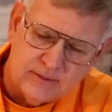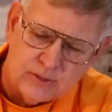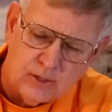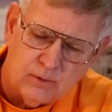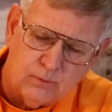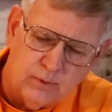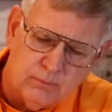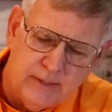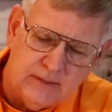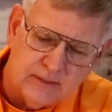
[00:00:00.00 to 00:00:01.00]
So
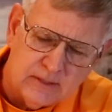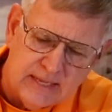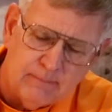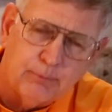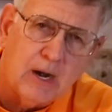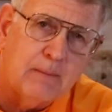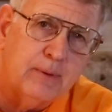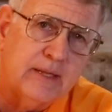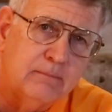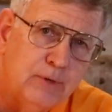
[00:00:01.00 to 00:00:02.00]
when we condemn
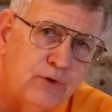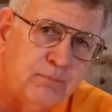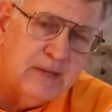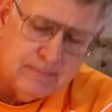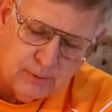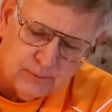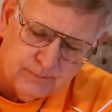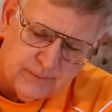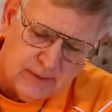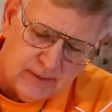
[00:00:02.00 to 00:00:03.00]
property and move people,